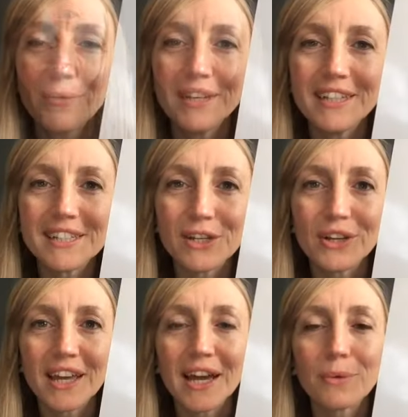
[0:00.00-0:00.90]
now we need to
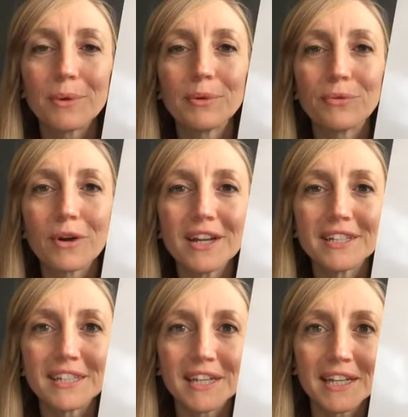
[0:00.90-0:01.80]
look at how we would
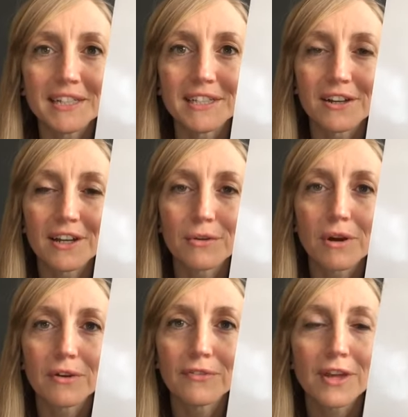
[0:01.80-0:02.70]
write today's
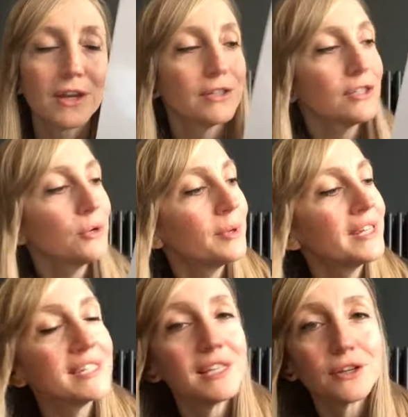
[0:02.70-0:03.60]
digraph. So we
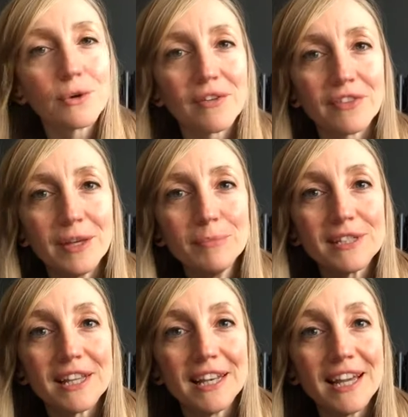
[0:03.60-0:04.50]
can see the
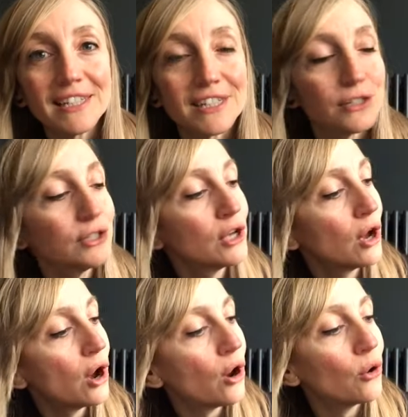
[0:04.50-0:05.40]
graphemes, the letters
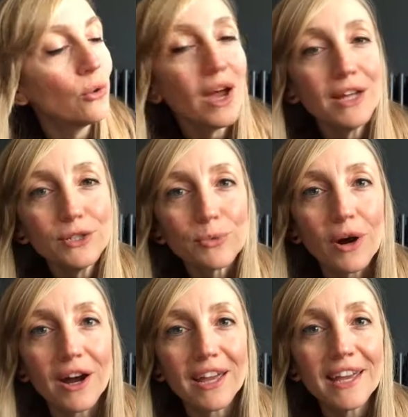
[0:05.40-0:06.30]
O and
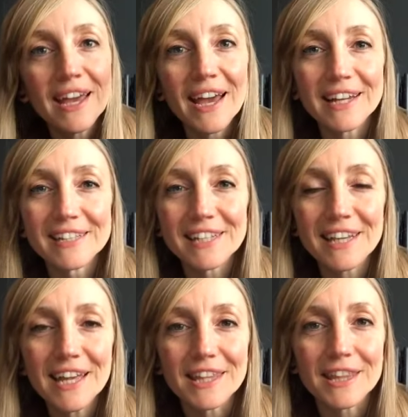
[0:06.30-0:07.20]
Y, and
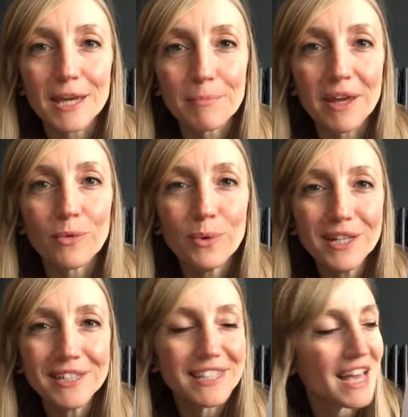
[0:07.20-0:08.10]
together they make
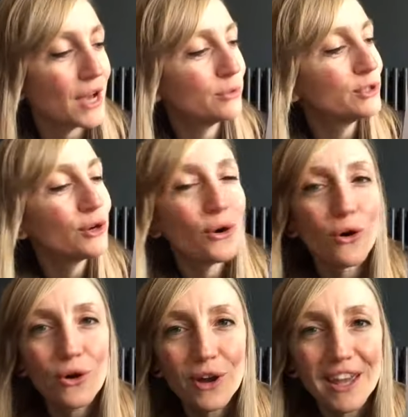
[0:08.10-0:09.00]
one sound,
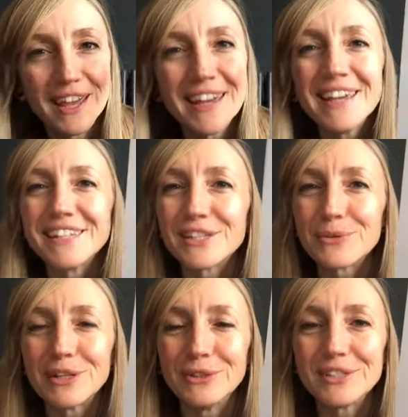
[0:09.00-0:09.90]
oi.
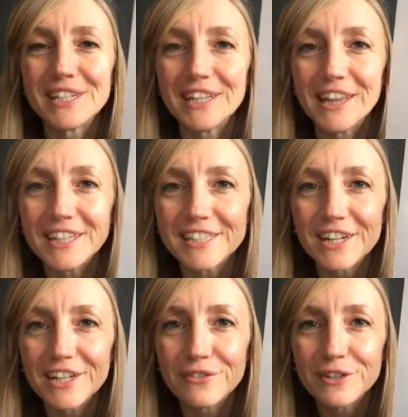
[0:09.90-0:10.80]
So when you see this
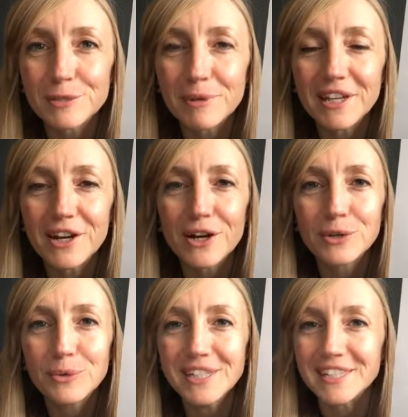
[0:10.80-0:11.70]
side of the speed
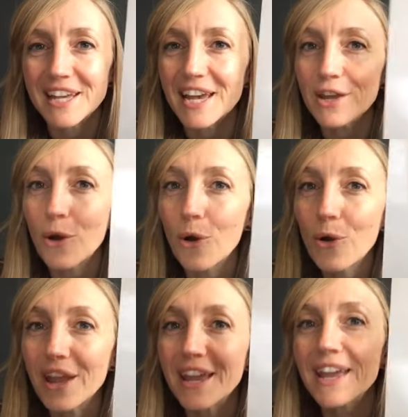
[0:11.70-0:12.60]
card, we say
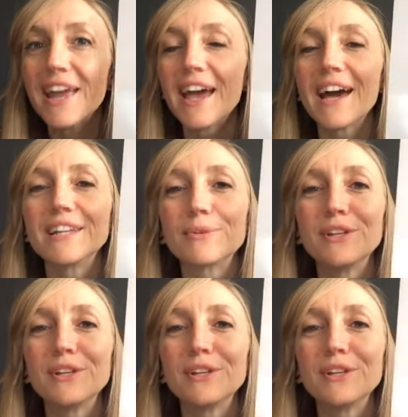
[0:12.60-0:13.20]
oi. And